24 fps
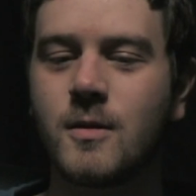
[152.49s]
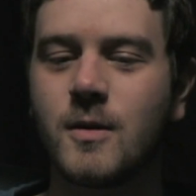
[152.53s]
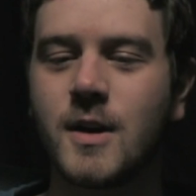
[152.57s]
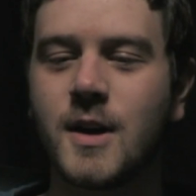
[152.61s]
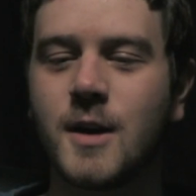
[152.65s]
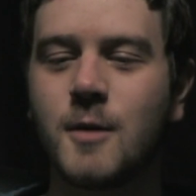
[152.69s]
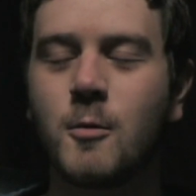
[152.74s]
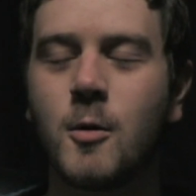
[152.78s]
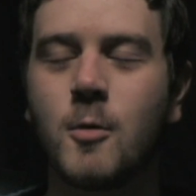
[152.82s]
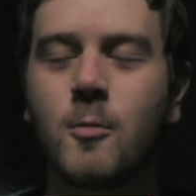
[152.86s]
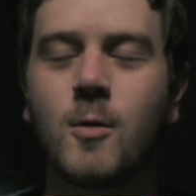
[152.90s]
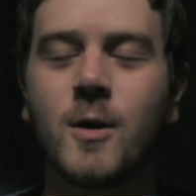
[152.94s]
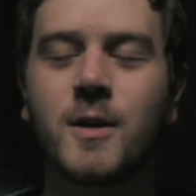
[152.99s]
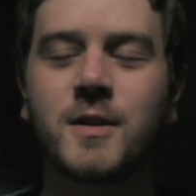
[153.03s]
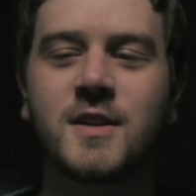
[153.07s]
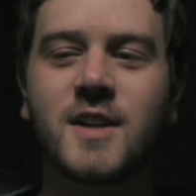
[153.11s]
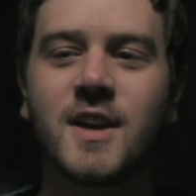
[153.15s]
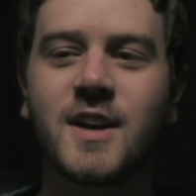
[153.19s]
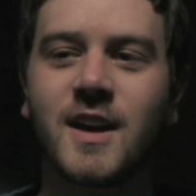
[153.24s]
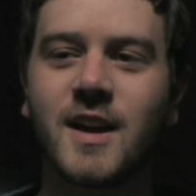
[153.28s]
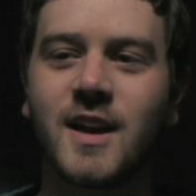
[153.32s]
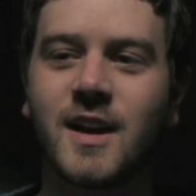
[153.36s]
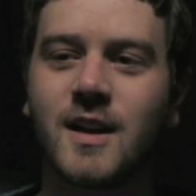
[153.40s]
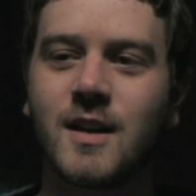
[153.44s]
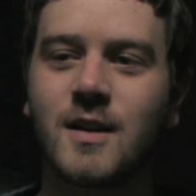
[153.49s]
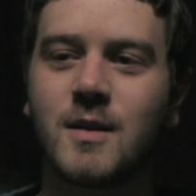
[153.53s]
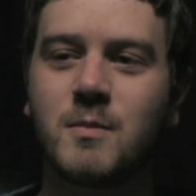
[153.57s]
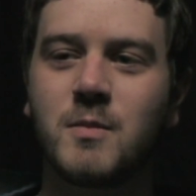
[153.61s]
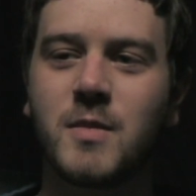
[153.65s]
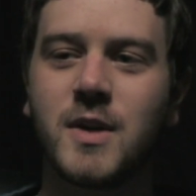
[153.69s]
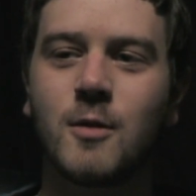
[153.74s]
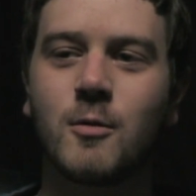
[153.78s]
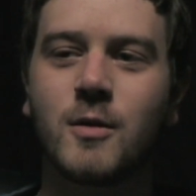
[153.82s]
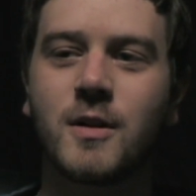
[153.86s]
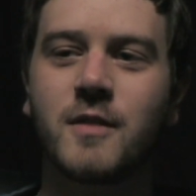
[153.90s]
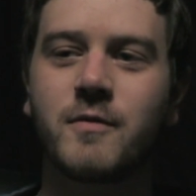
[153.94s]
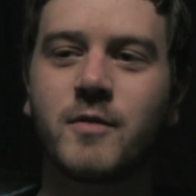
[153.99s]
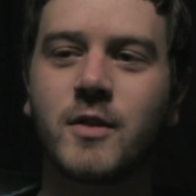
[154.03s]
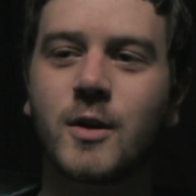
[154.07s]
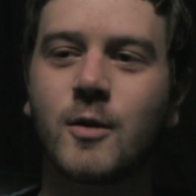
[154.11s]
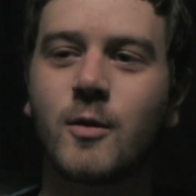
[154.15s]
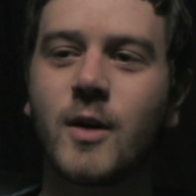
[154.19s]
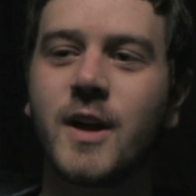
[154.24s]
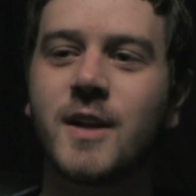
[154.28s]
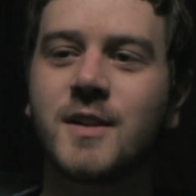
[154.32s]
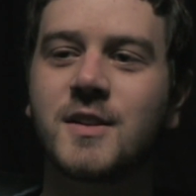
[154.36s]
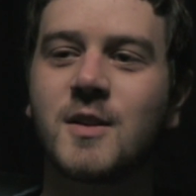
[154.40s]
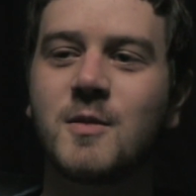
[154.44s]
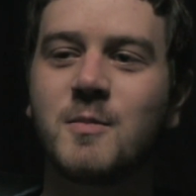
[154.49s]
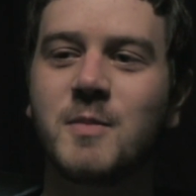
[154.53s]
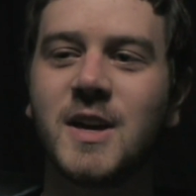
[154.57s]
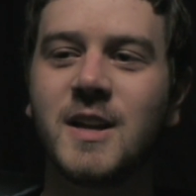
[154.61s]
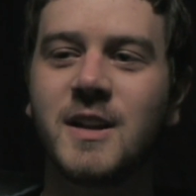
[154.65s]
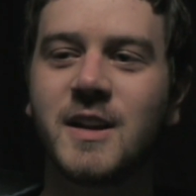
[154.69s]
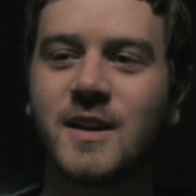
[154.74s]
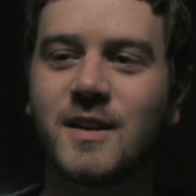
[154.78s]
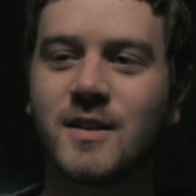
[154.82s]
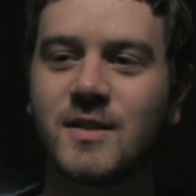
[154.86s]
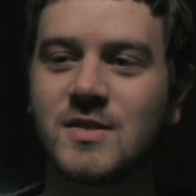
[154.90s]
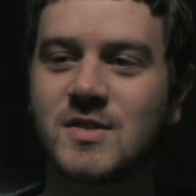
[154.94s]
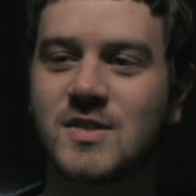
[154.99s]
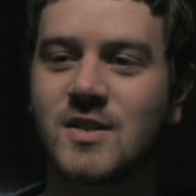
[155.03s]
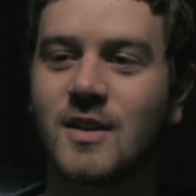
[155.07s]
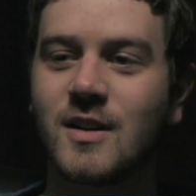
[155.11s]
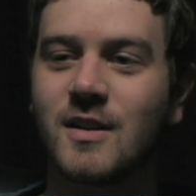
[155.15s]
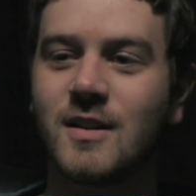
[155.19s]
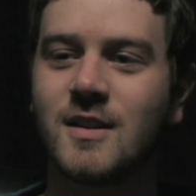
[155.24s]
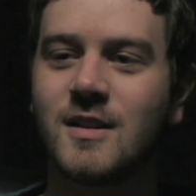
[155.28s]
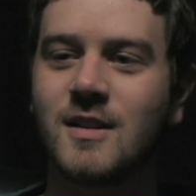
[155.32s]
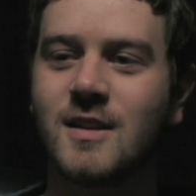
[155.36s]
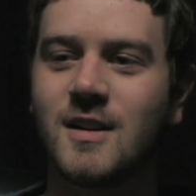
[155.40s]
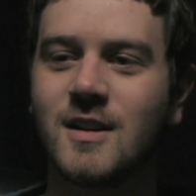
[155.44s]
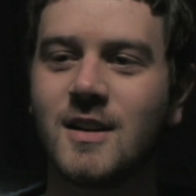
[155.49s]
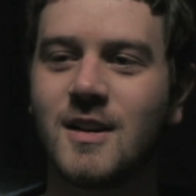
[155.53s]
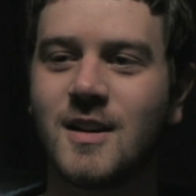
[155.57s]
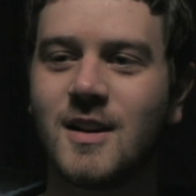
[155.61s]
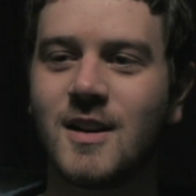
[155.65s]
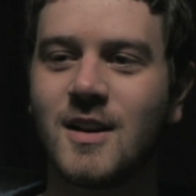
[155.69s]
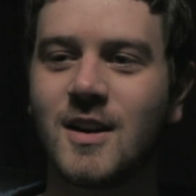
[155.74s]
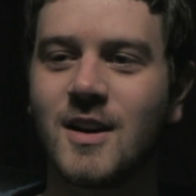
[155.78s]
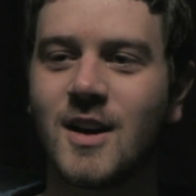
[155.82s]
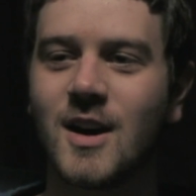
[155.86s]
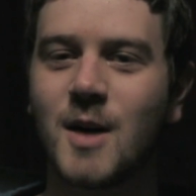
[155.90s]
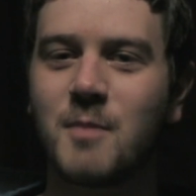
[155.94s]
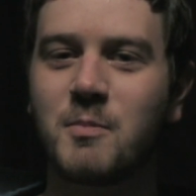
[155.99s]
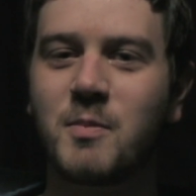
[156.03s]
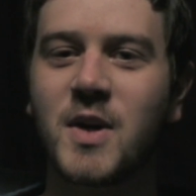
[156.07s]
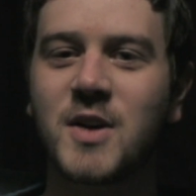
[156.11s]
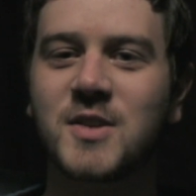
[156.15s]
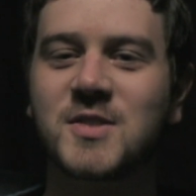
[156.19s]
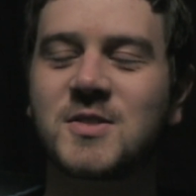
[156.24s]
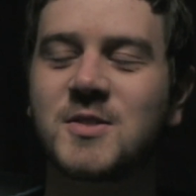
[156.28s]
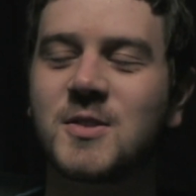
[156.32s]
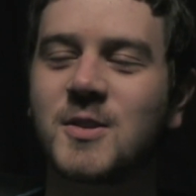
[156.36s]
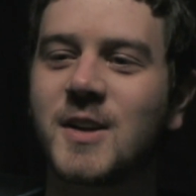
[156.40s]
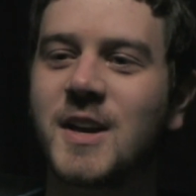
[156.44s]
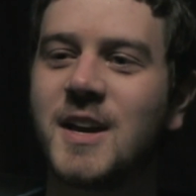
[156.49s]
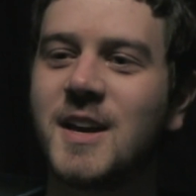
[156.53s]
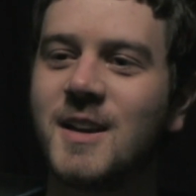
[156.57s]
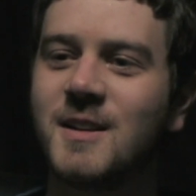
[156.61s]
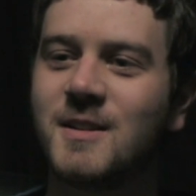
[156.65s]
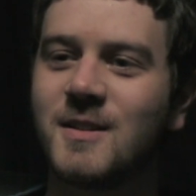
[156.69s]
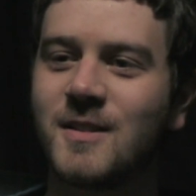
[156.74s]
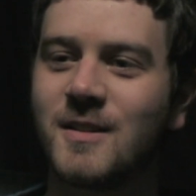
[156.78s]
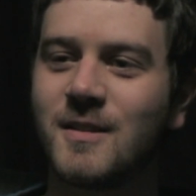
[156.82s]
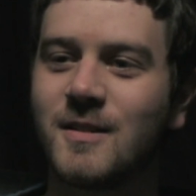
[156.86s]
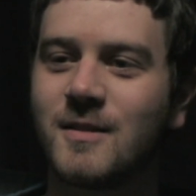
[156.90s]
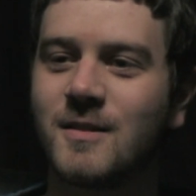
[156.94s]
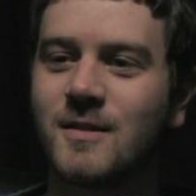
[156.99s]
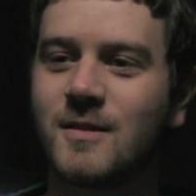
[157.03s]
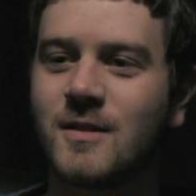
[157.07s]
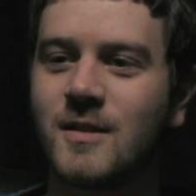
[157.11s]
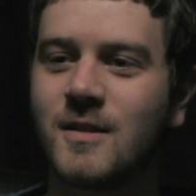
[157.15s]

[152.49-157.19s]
He will one day be one of the great comedians, a Buster Keaton.